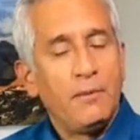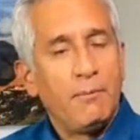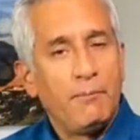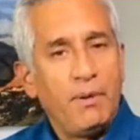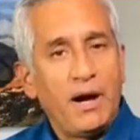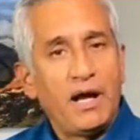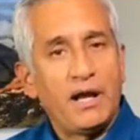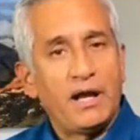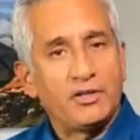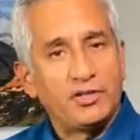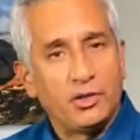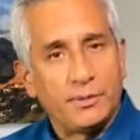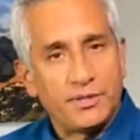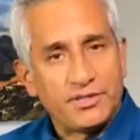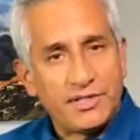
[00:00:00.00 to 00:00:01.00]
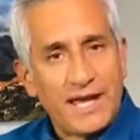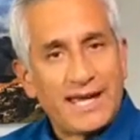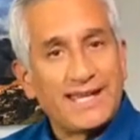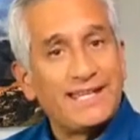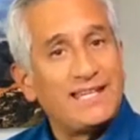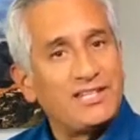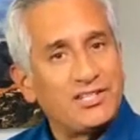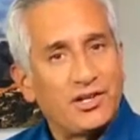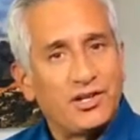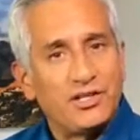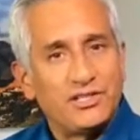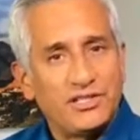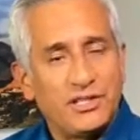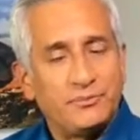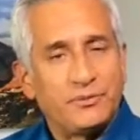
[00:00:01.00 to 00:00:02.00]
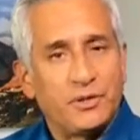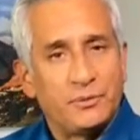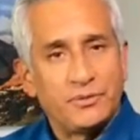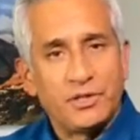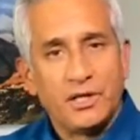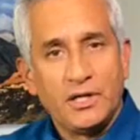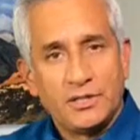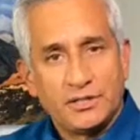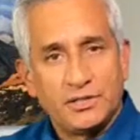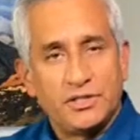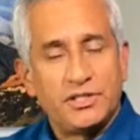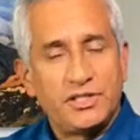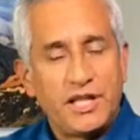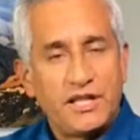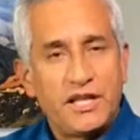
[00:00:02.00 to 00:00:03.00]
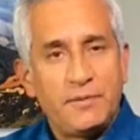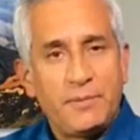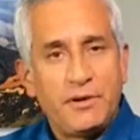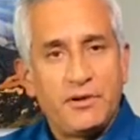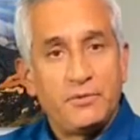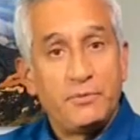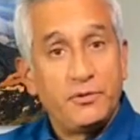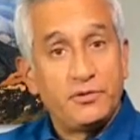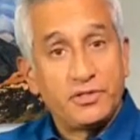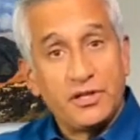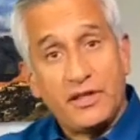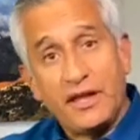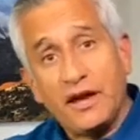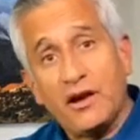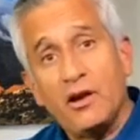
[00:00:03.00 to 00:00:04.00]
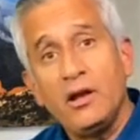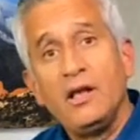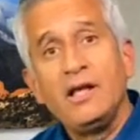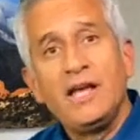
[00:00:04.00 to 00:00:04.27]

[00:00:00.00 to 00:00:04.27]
But October 2nd, he started symptoms, so the 10-day period moves to there,